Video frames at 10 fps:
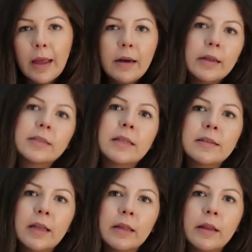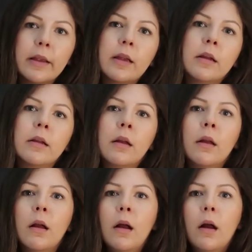it existing like
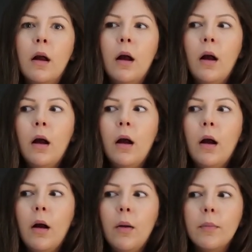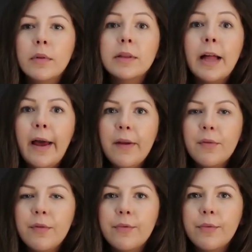um,
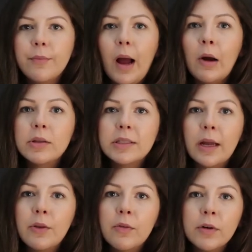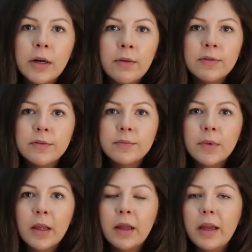life outside of Earth.
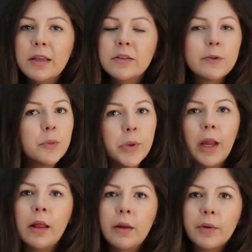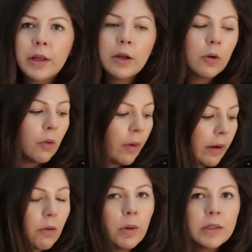It's really, really cool.
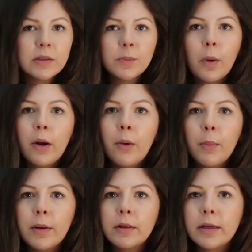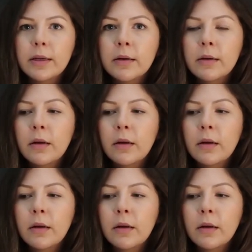I don't want to spoil, but like,